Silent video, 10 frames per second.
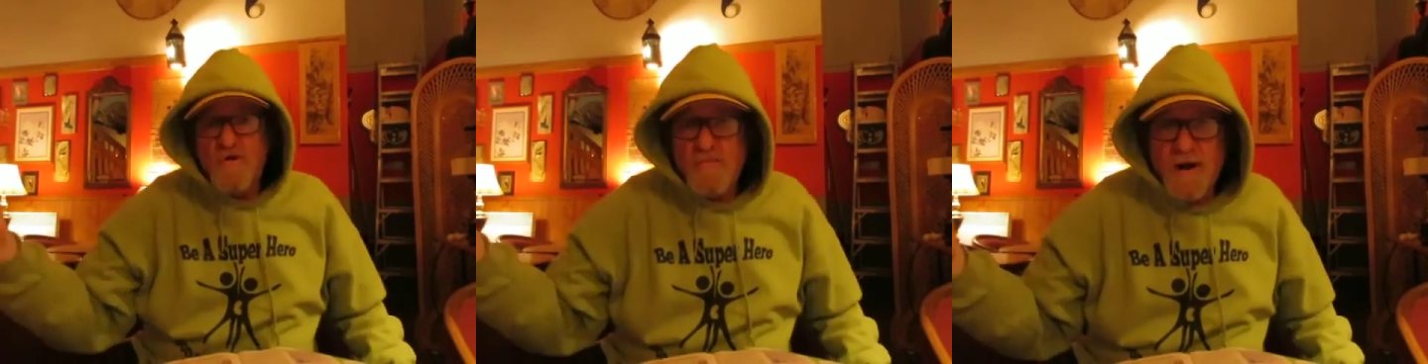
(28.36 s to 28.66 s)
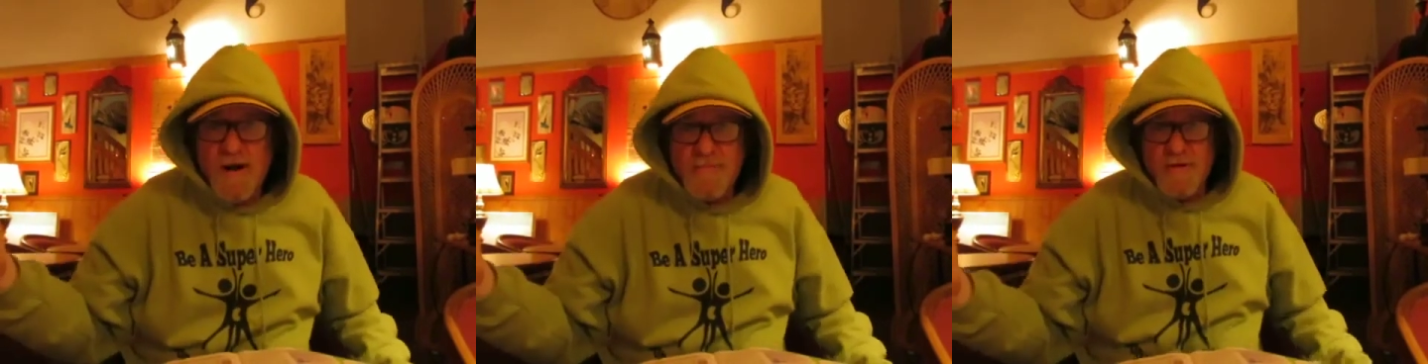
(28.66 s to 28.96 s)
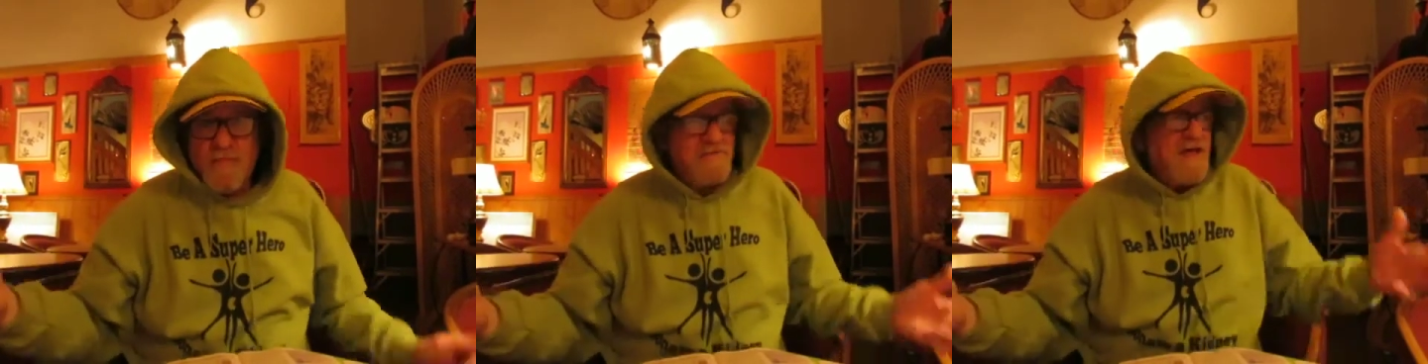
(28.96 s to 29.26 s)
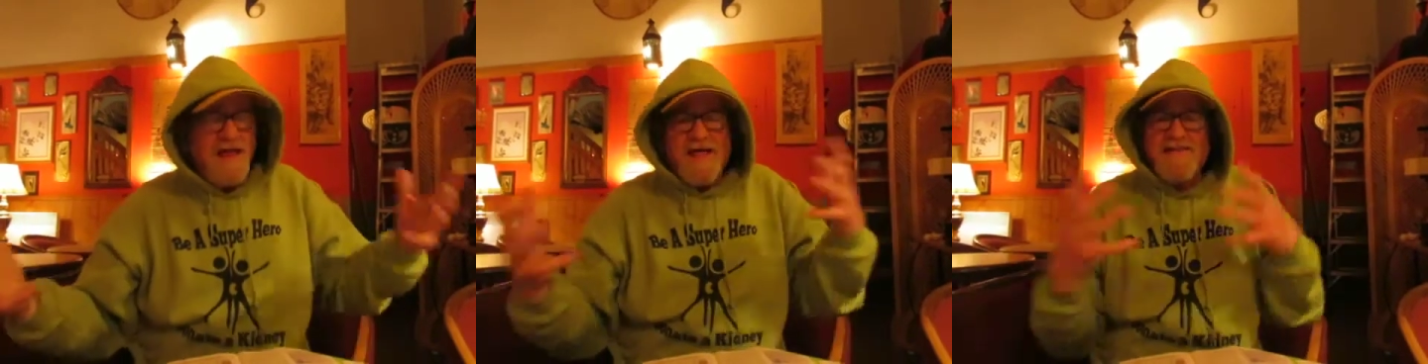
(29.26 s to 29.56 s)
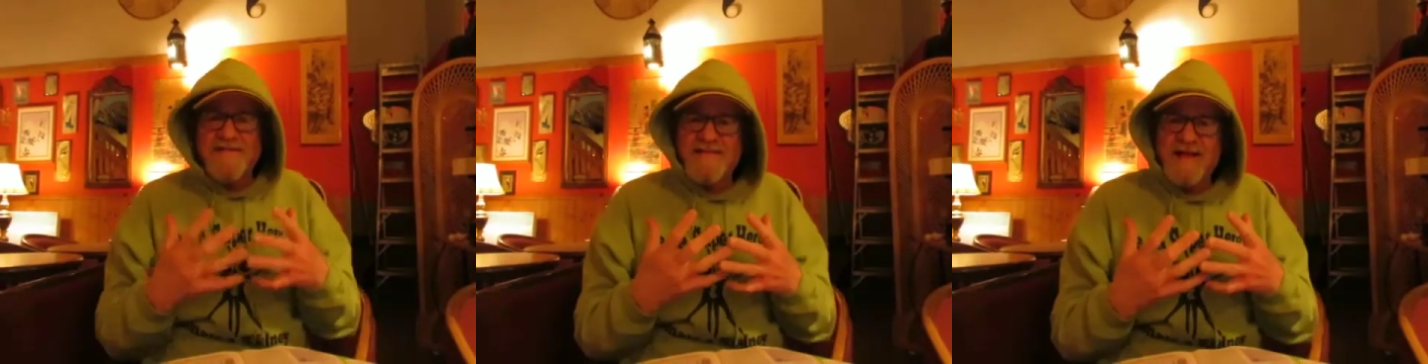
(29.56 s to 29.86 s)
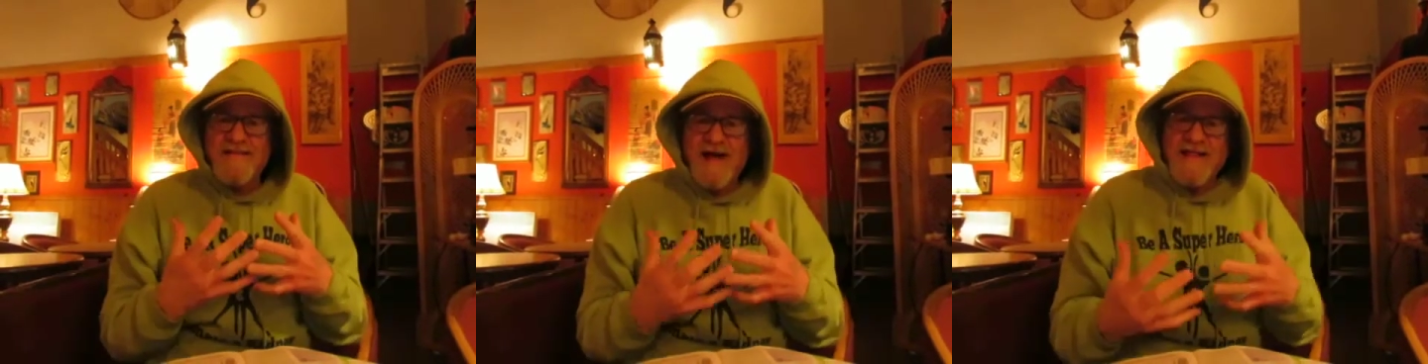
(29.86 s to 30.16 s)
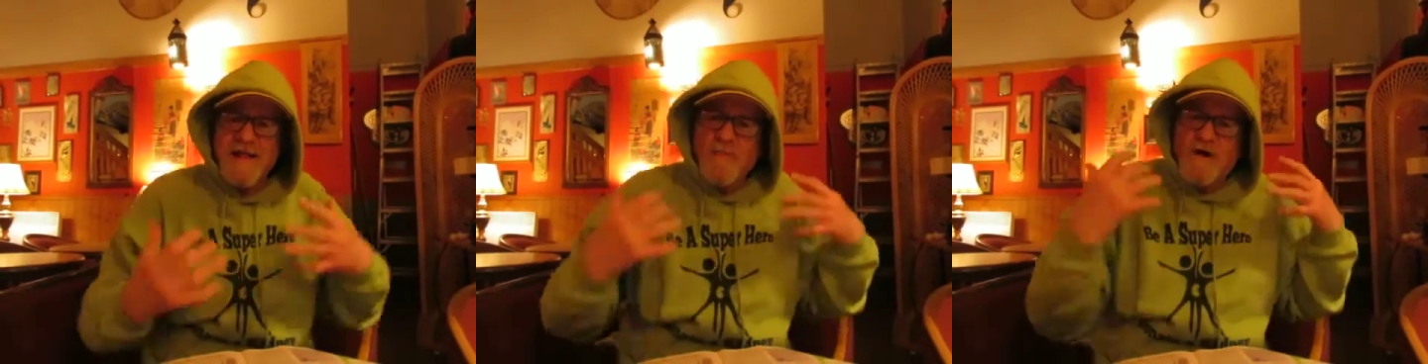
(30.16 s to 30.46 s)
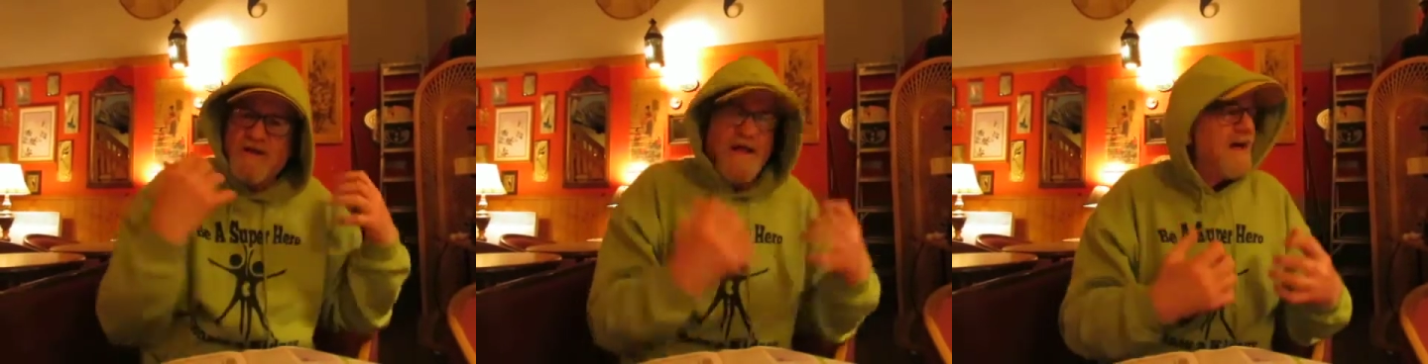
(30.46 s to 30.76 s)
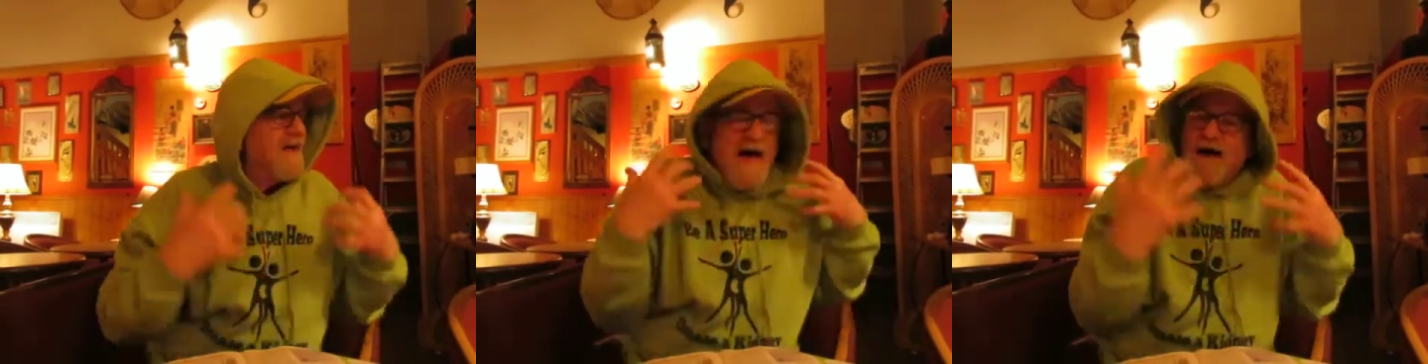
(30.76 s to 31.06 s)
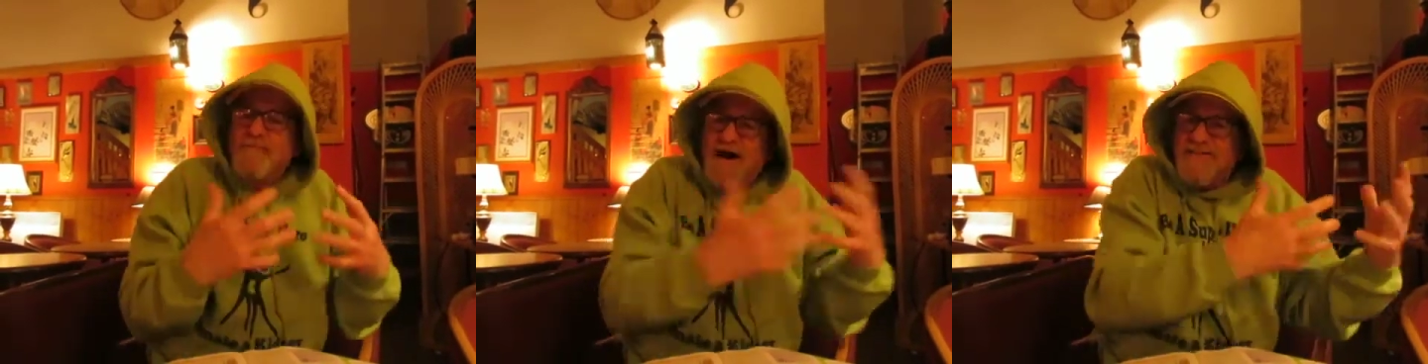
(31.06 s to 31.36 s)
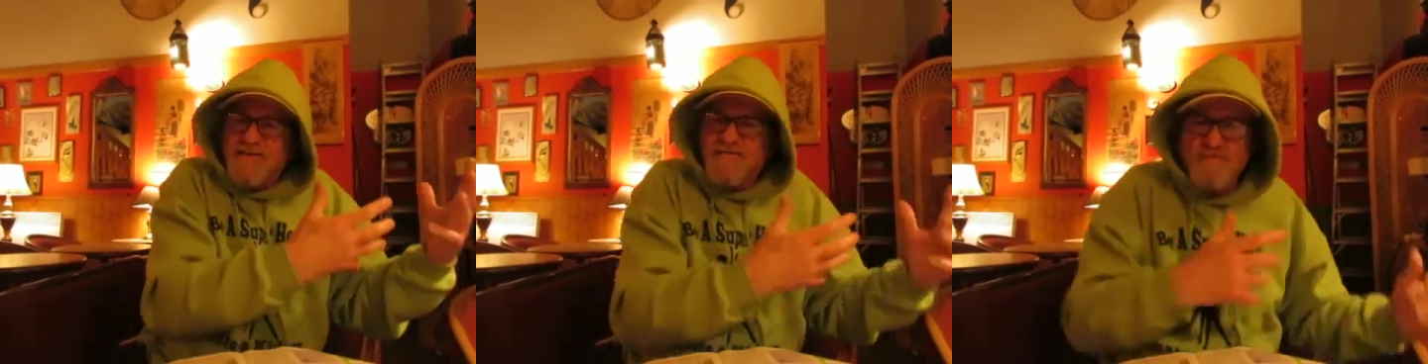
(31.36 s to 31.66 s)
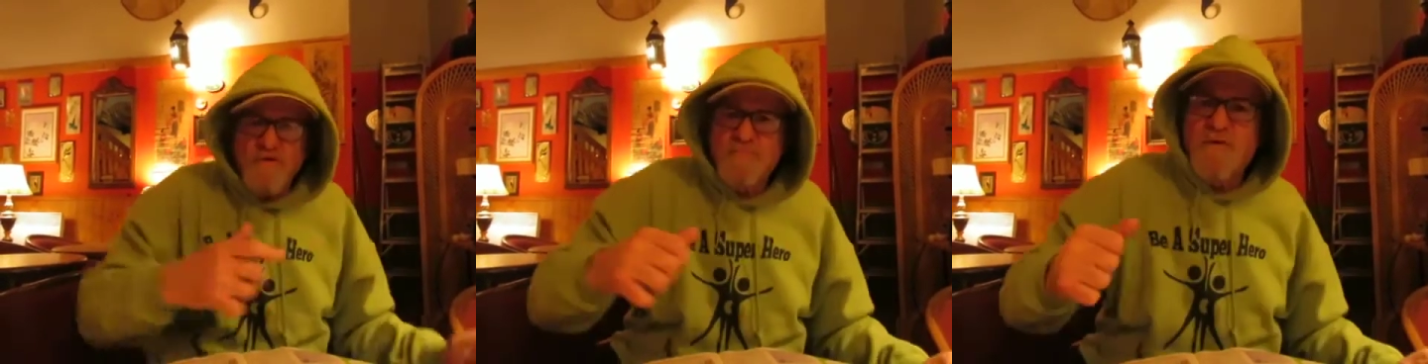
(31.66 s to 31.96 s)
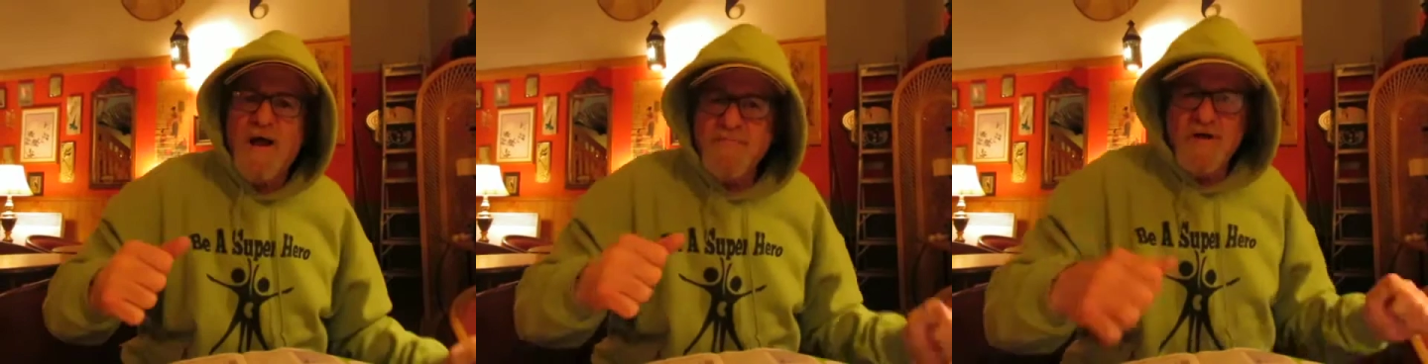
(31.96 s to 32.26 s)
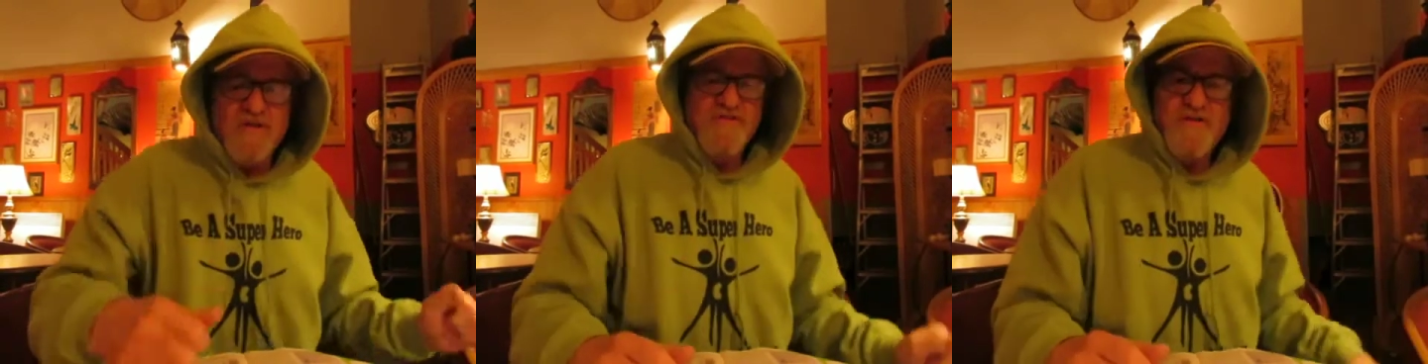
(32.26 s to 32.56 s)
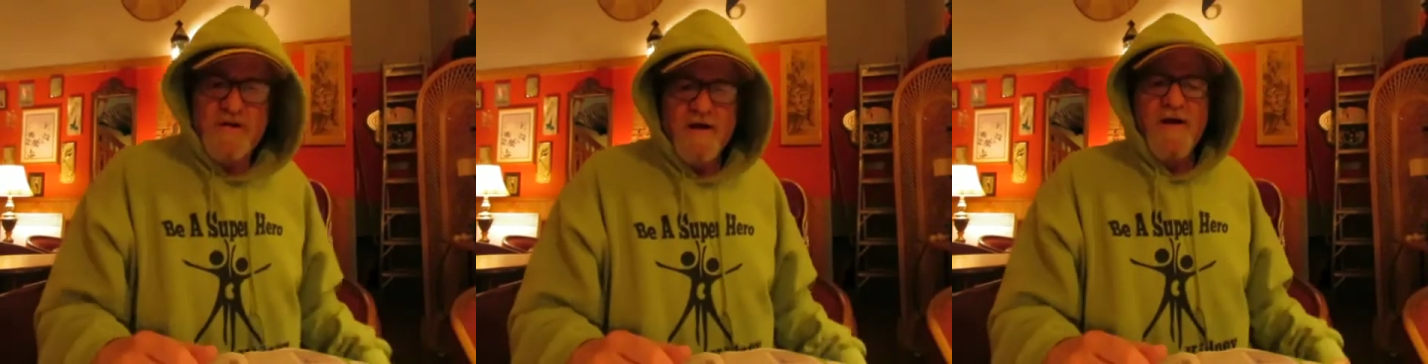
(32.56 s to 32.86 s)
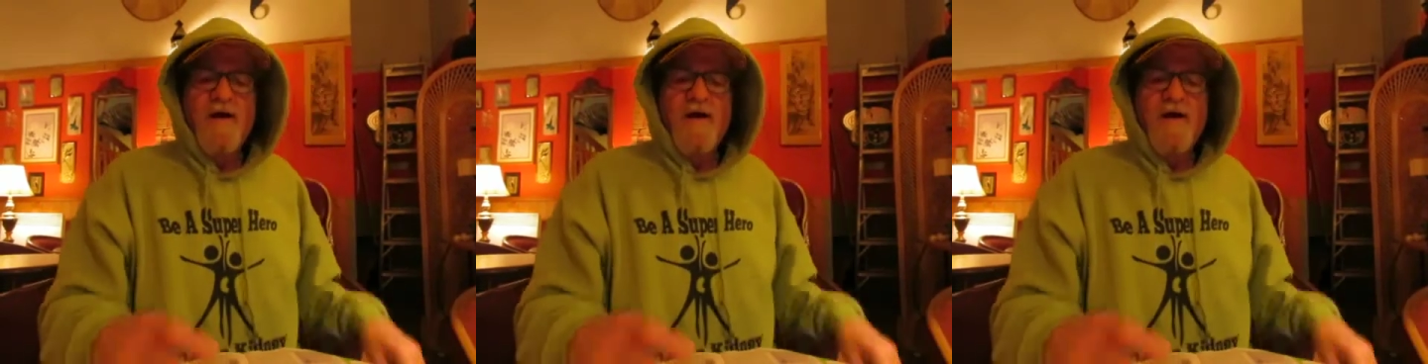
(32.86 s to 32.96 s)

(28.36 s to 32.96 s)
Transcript: no problem. Canadians like that. They want to have access to the Prime Minister.